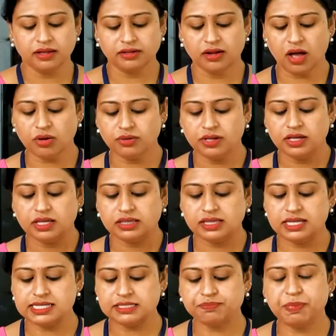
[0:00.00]
Now
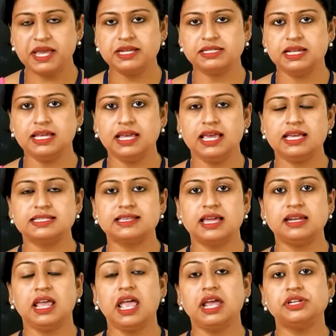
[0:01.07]
this painting is
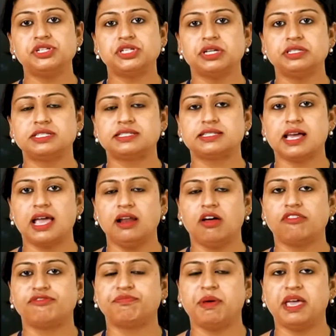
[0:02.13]
an ancient style
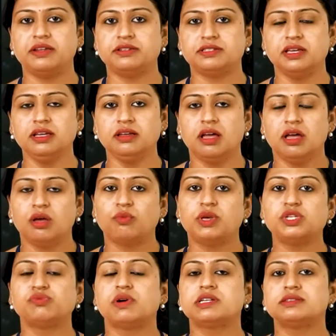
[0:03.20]
of painting
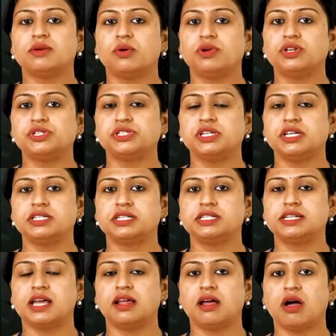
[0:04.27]
which was
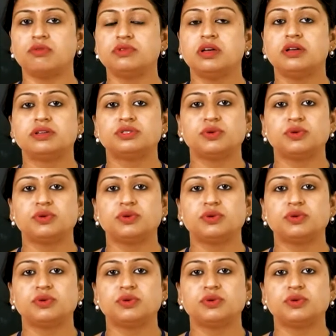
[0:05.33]
originated around